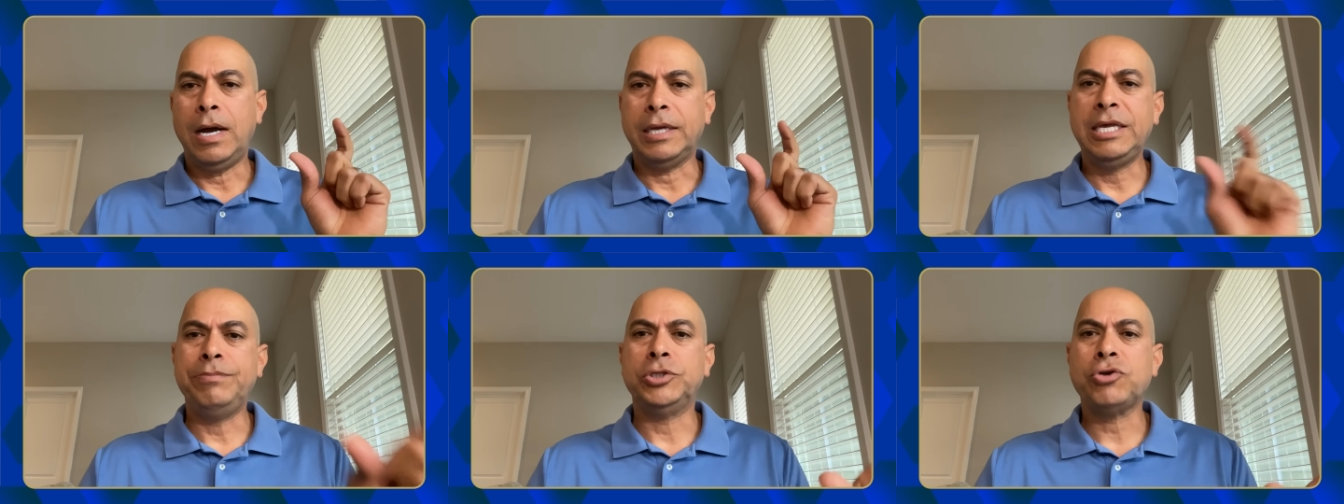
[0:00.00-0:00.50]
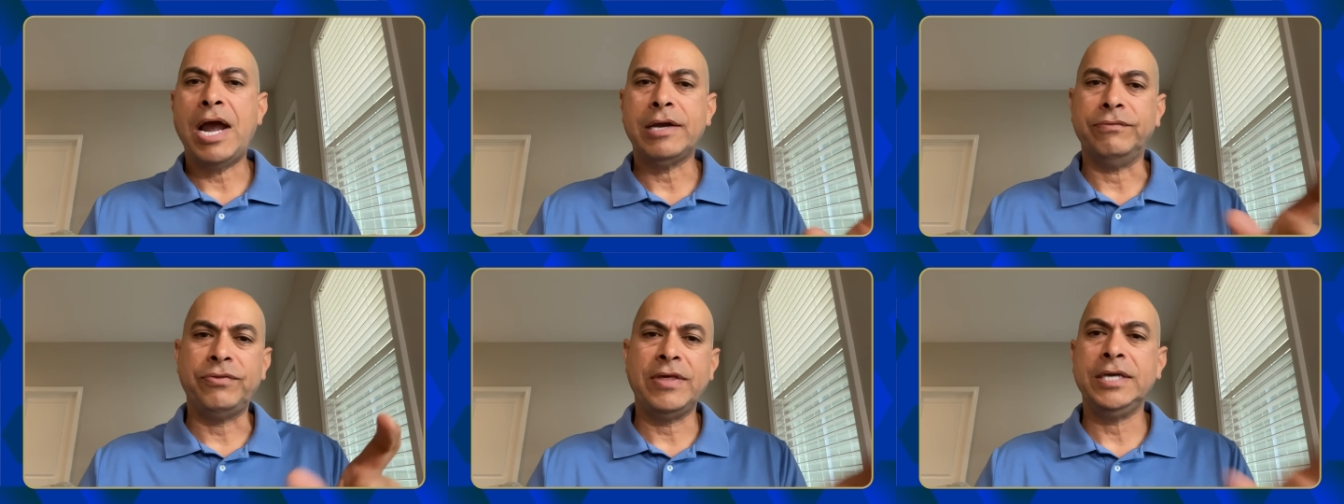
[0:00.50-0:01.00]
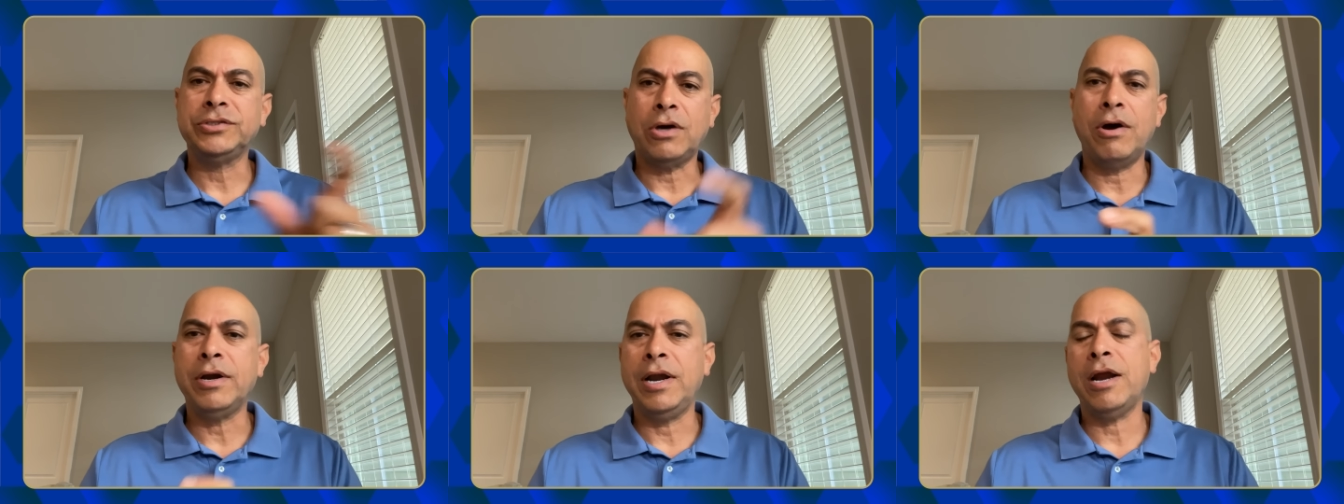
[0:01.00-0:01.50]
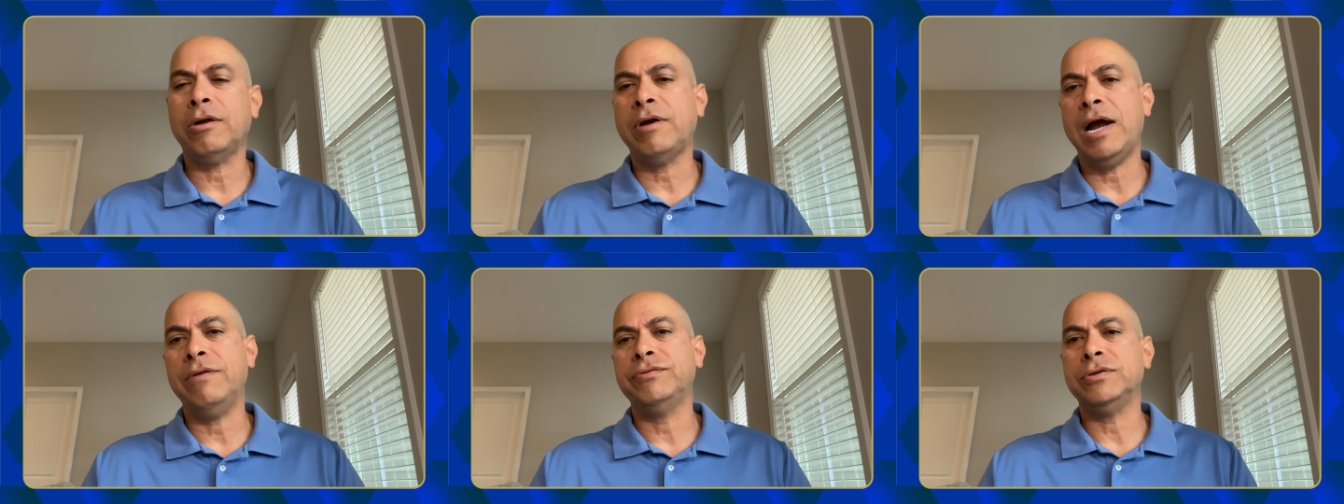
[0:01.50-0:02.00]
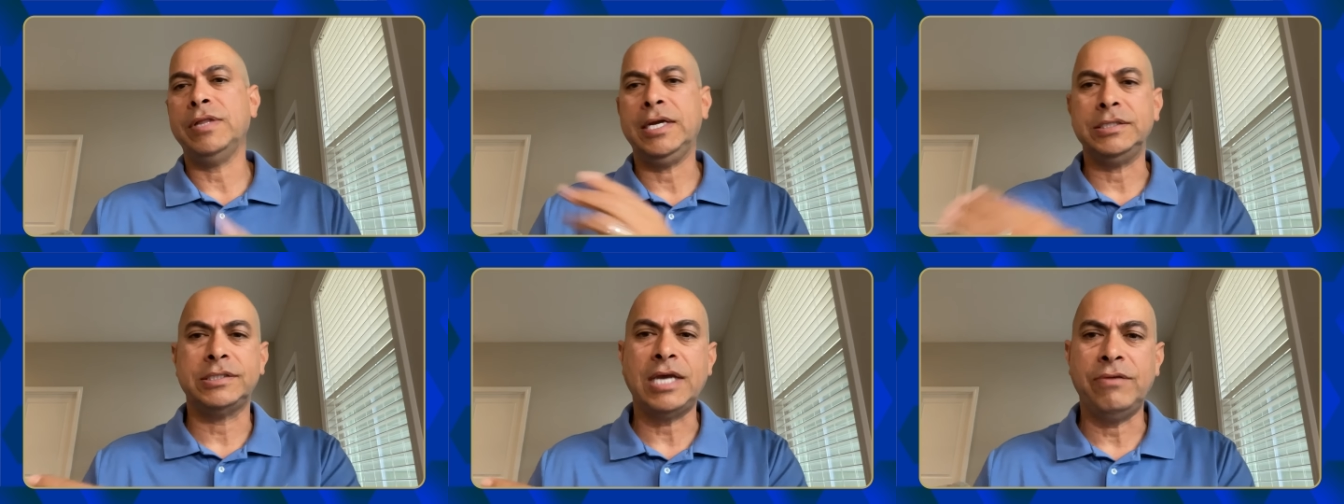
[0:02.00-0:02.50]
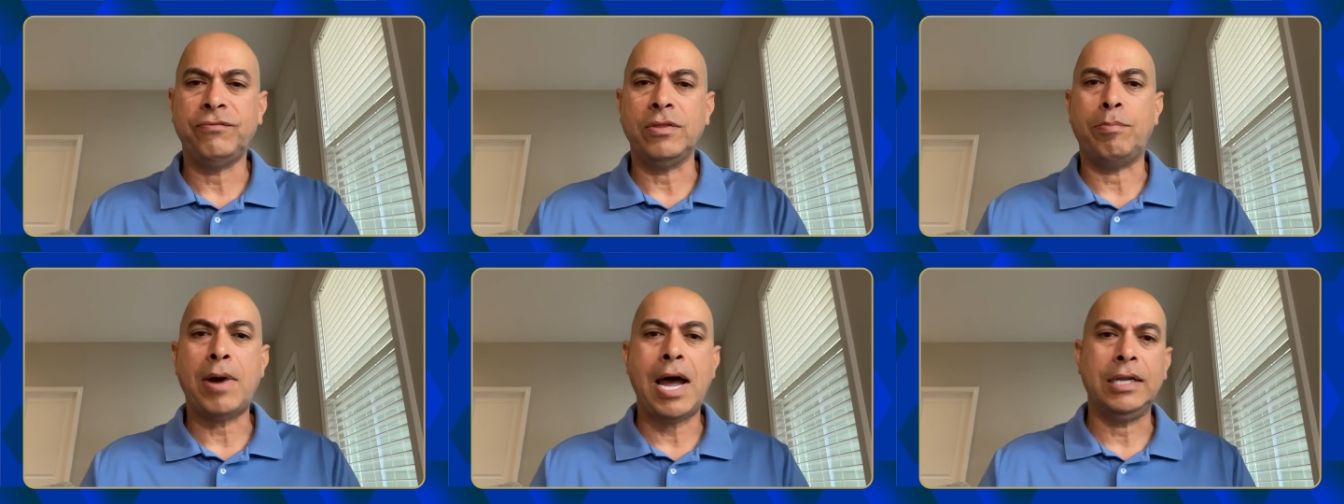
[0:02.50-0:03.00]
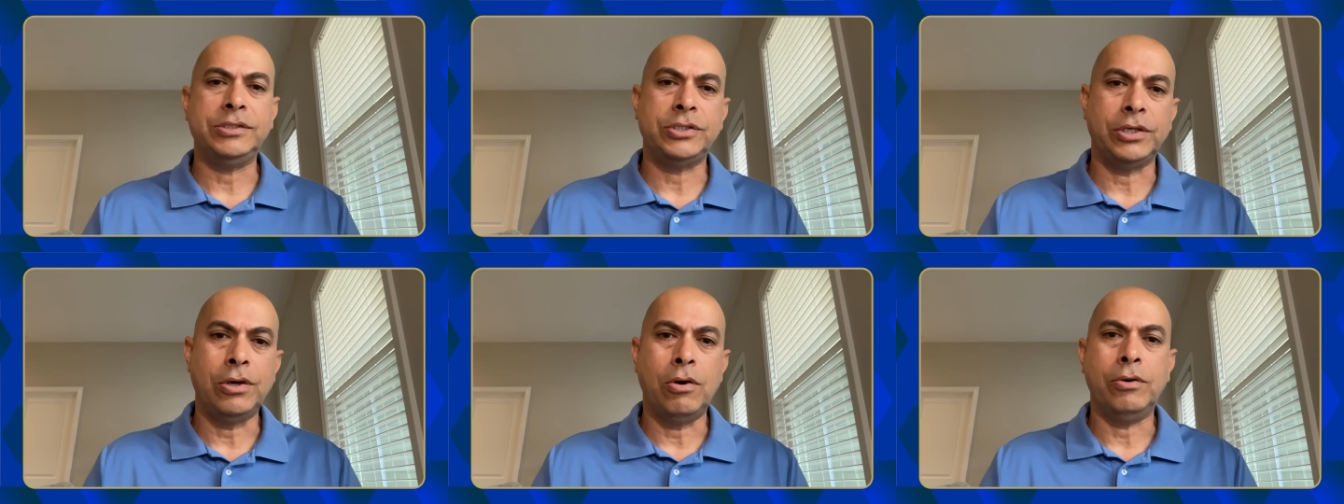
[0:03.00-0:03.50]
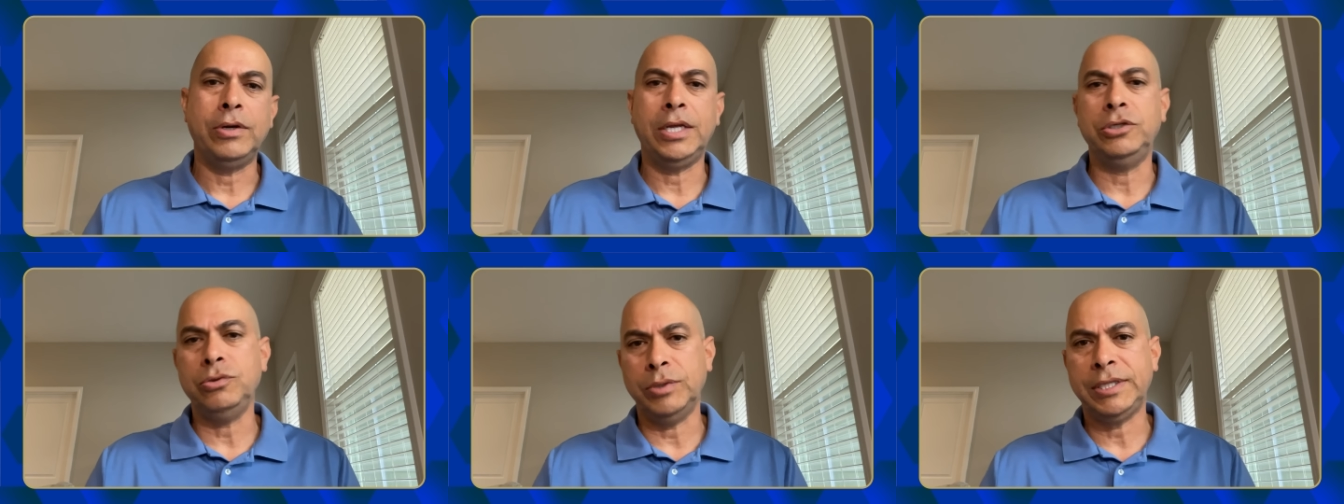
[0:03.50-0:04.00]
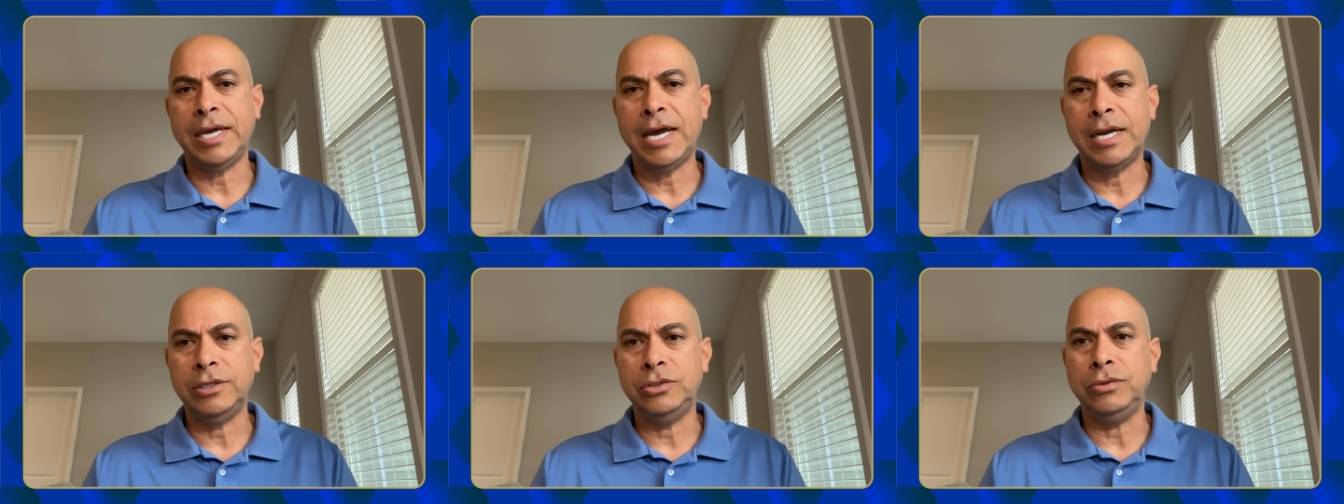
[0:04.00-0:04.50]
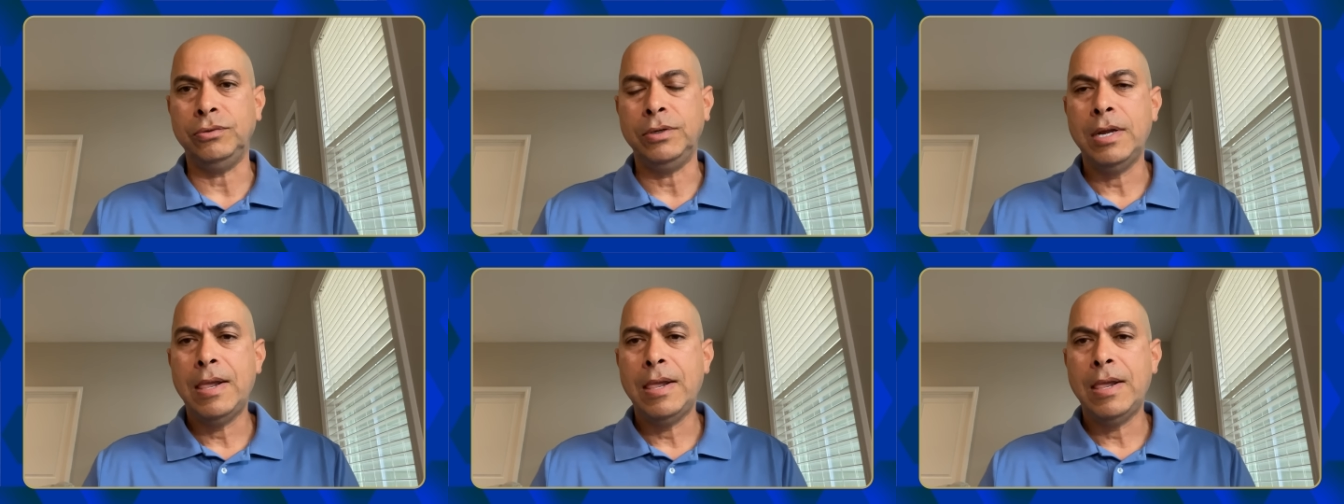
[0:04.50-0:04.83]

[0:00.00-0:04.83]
keeping track of things on an aircraft so that it's safe for the pilots to go and do what they got to do.